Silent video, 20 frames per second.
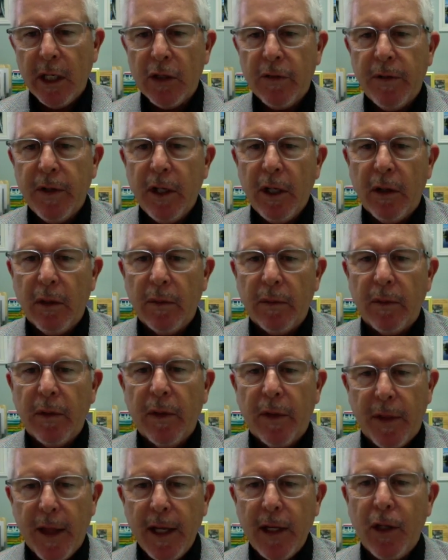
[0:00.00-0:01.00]
the next video.
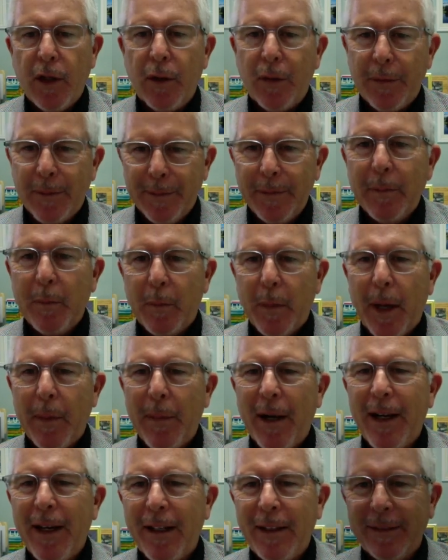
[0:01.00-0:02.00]
Thank you.
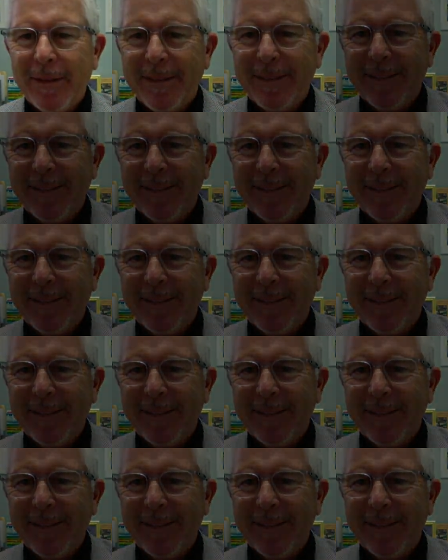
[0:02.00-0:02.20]
Bye-bye.